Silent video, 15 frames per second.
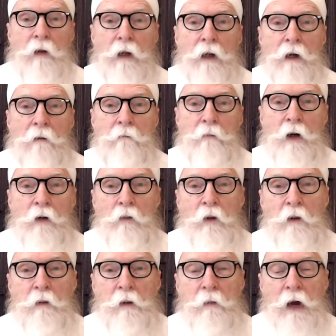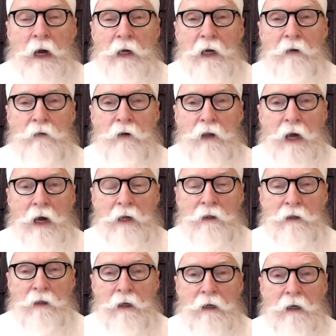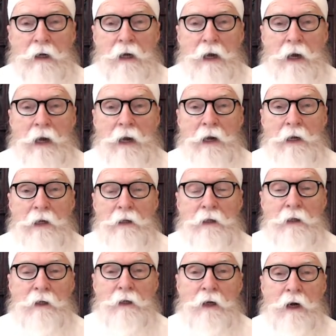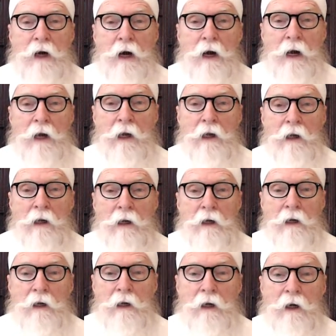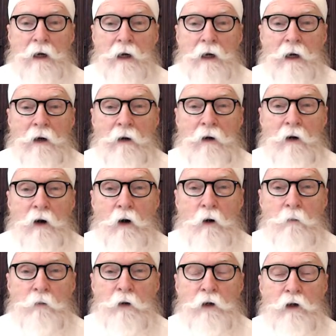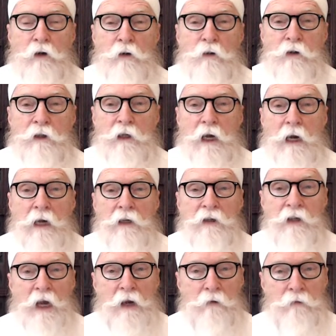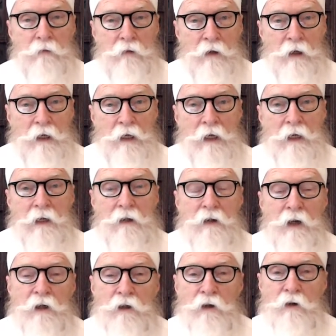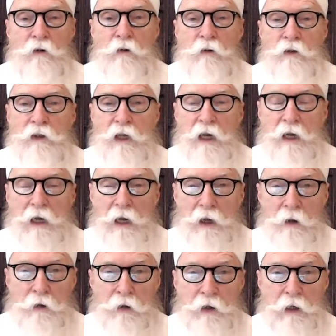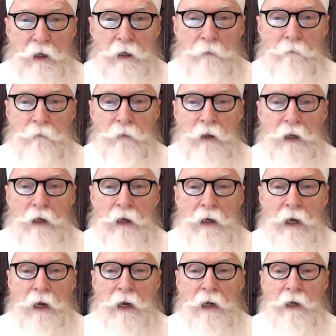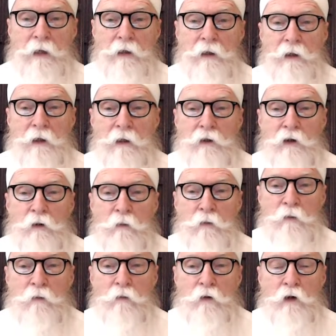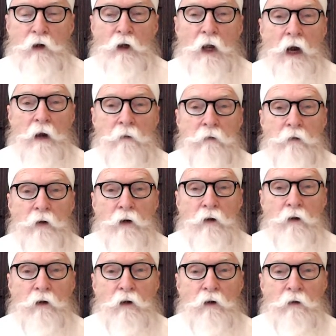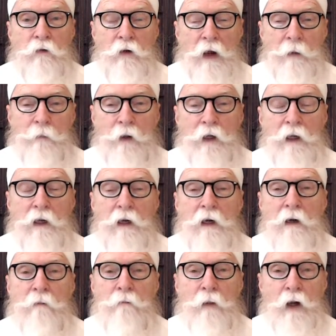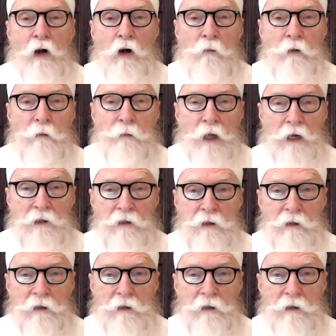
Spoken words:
but we'll be back after that, and I hope that you stay safe, that you stay healthy, and that your life and your family may all be blessed.